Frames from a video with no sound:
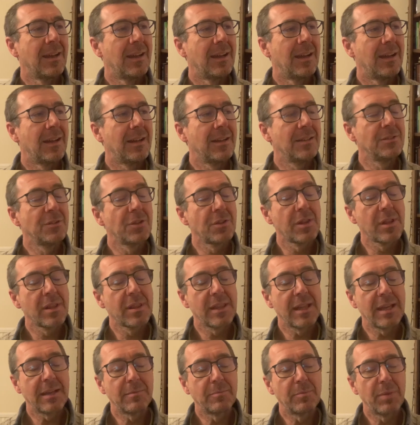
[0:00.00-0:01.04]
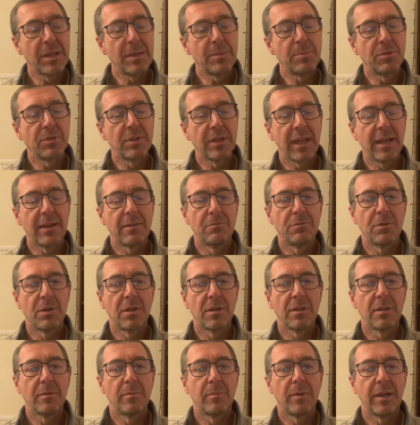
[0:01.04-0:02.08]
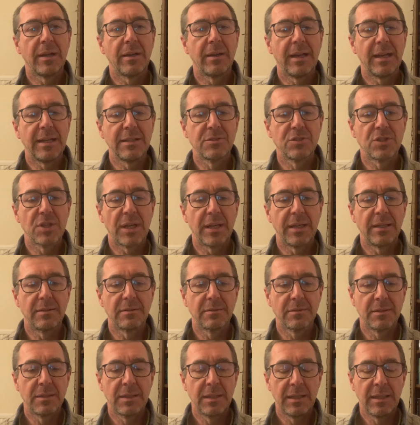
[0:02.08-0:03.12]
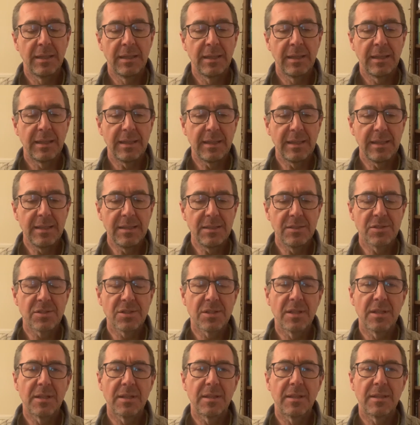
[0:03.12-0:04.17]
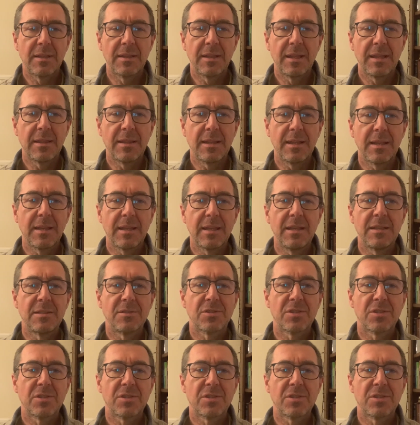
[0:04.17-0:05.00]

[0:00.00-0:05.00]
Another thing people get wrong about Agile is that they think it's a